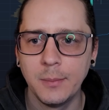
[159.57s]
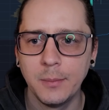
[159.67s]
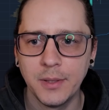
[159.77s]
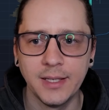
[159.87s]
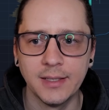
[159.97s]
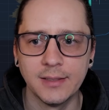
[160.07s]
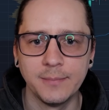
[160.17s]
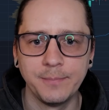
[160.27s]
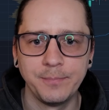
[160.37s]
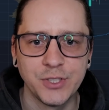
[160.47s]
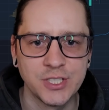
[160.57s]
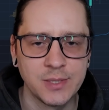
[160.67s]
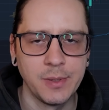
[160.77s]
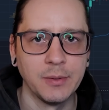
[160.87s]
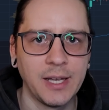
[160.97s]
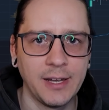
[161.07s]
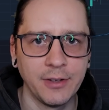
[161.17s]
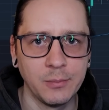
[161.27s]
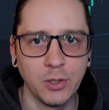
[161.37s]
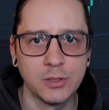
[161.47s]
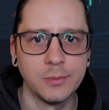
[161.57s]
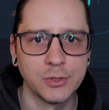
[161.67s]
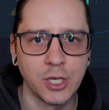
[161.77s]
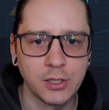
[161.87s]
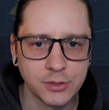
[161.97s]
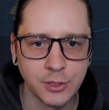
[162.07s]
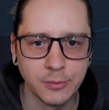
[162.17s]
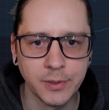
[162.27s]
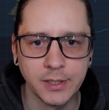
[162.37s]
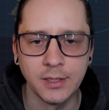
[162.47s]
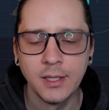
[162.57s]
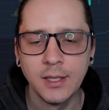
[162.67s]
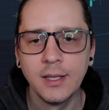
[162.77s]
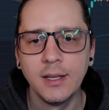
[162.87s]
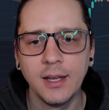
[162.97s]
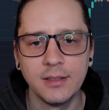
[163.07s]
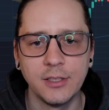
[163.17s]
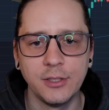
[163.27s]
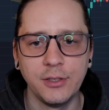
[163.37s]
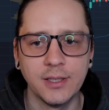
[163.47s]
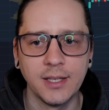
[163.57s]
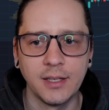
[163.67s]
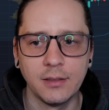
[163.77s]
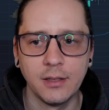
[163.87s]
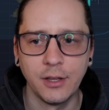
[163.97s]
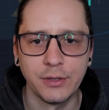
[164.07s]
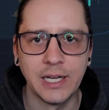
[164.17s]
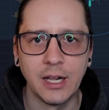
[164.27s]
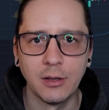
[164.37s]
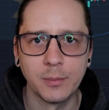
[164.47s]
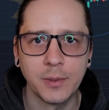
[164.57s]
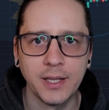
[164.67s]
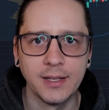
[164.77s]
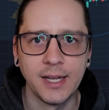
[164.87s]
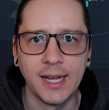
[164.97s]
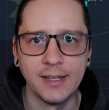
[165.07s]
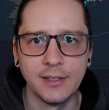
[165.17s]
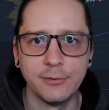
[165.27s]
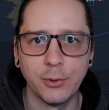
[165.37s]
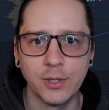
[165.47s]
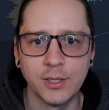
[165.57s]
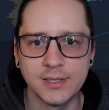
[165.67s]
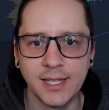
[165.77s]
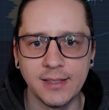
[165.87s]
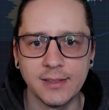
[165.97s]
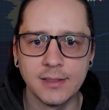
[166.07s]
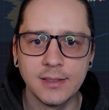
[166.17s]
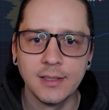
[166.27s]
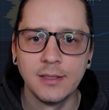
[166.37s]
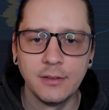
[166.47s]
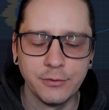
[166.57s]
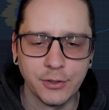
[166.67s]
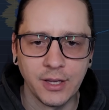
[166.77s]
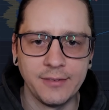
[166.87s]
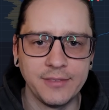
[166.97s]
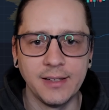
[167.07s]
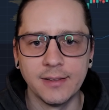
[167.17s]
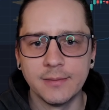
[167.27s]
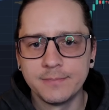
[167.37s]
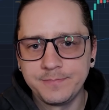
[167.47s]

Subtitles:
plan just to be able to have like multiple charts open, and then you need like a $3 plan added for data, for live data.